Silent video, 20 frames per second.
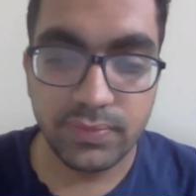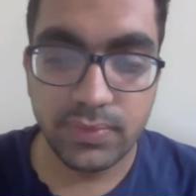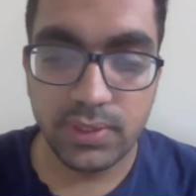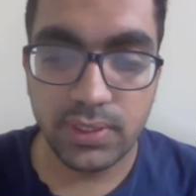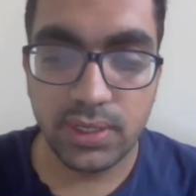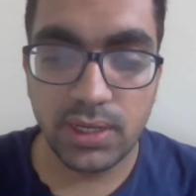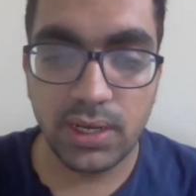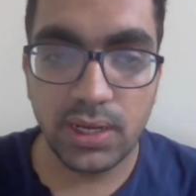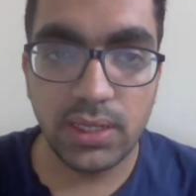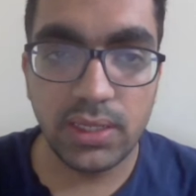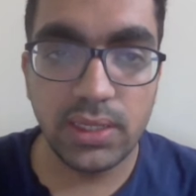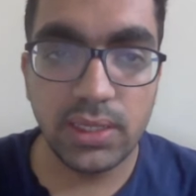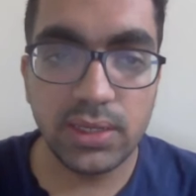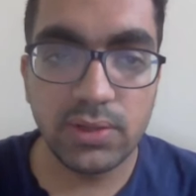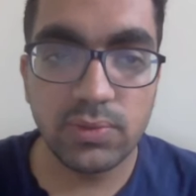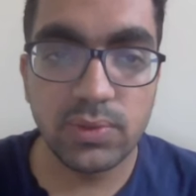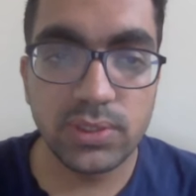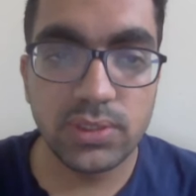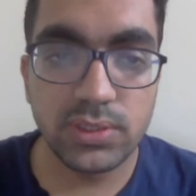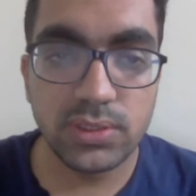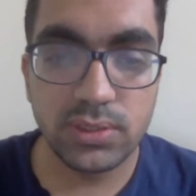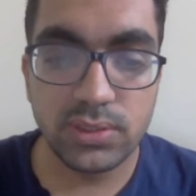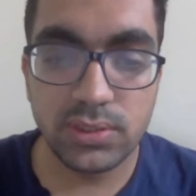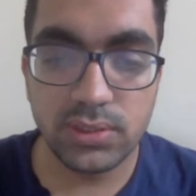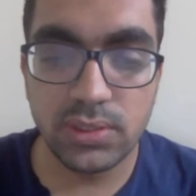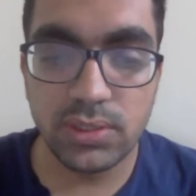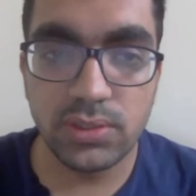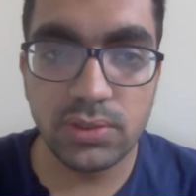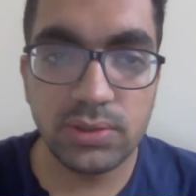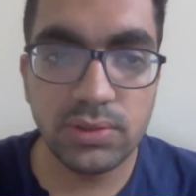I equals
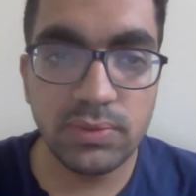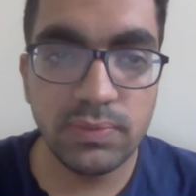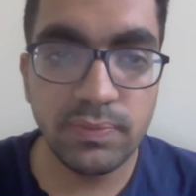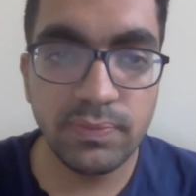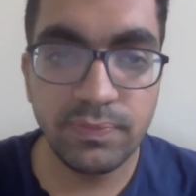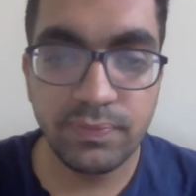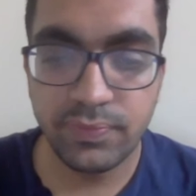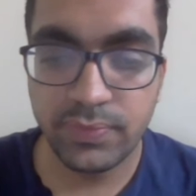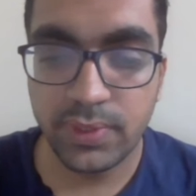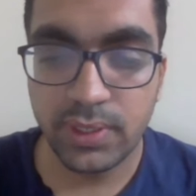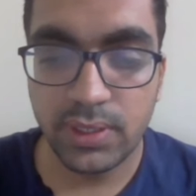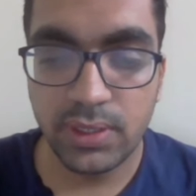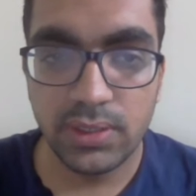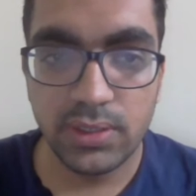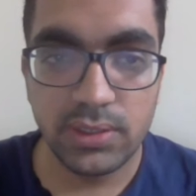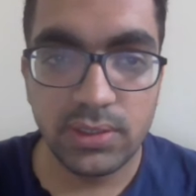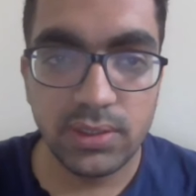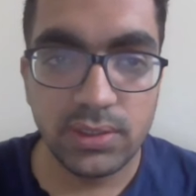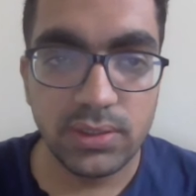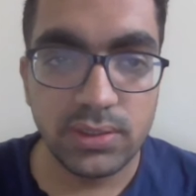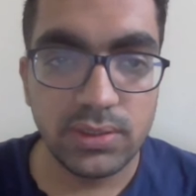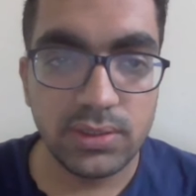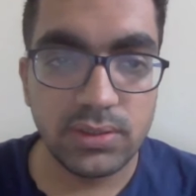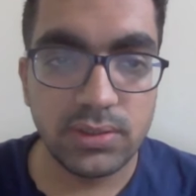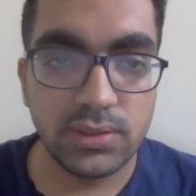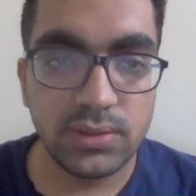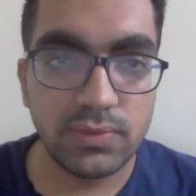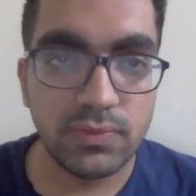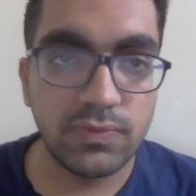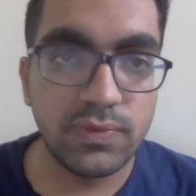0.
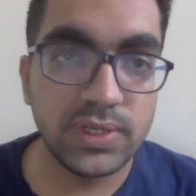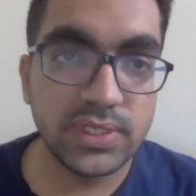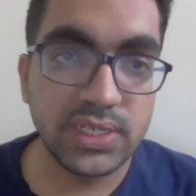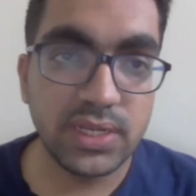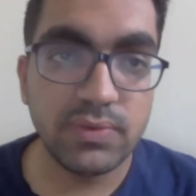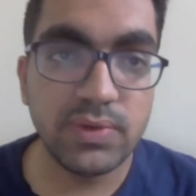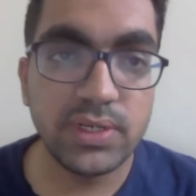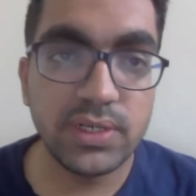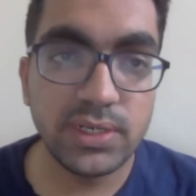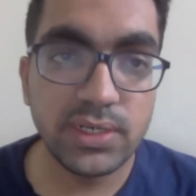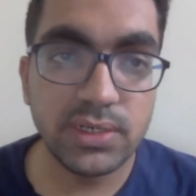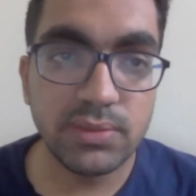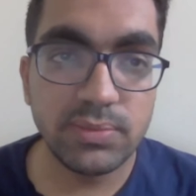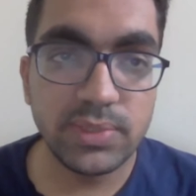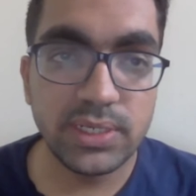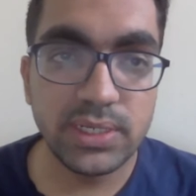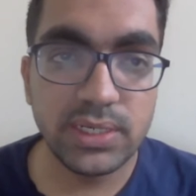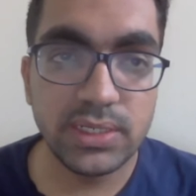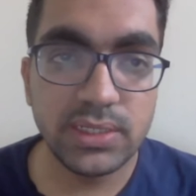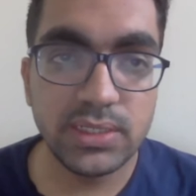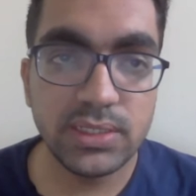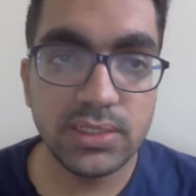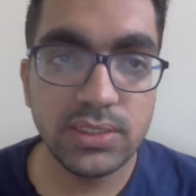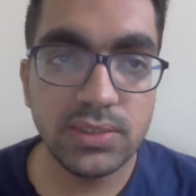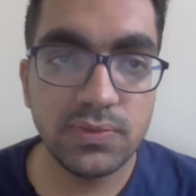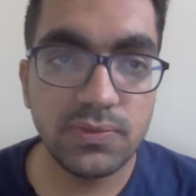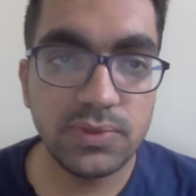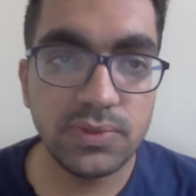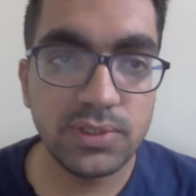First I will terminate this for